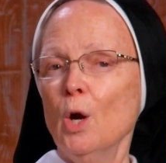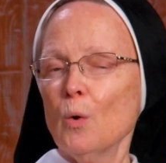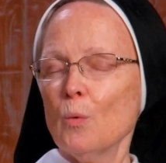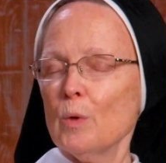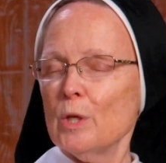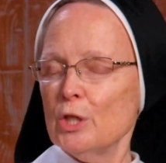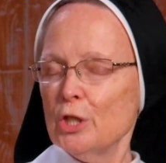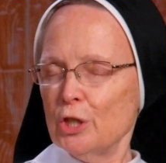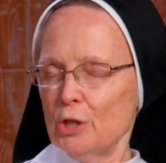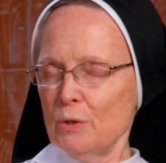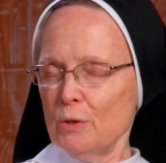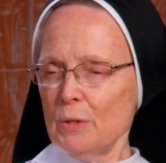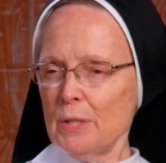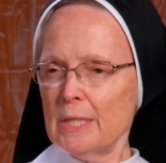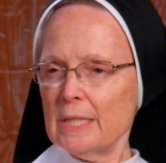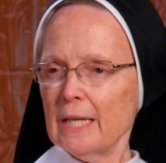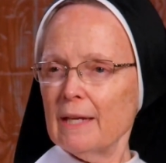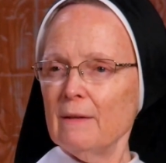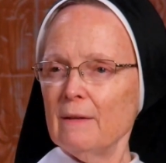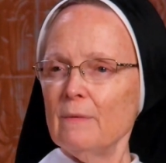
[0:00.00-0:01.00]
Would you
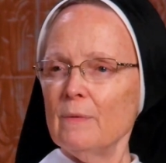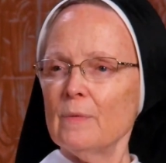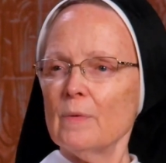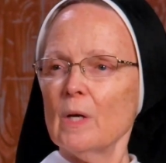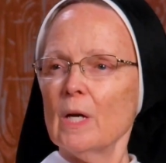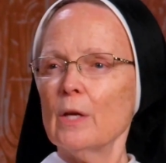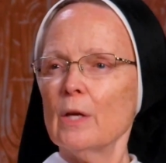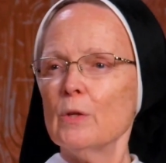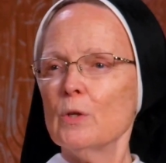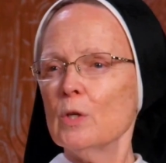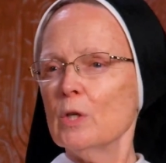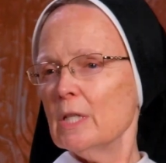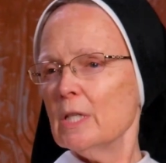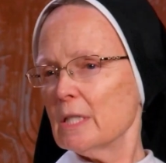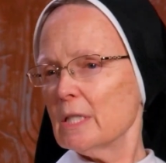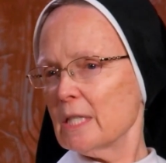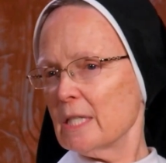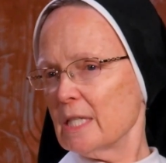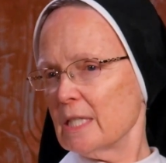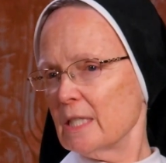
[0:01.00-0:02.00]
say, Father,
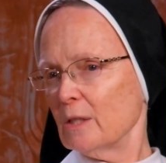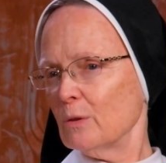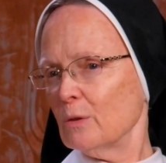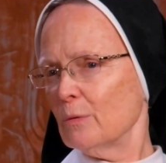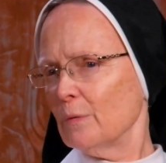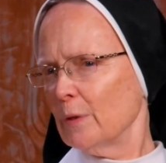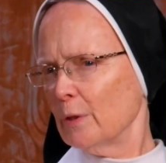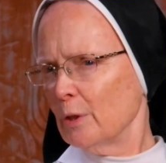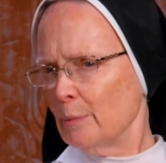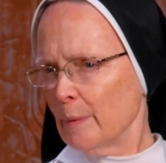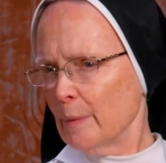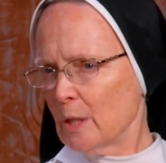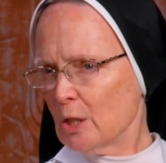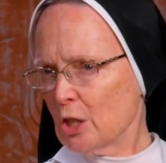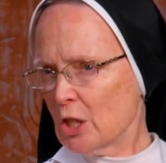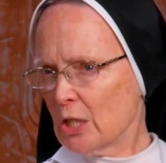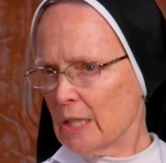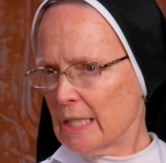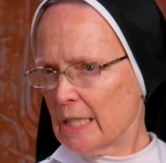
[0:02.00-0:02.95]
it's still very much the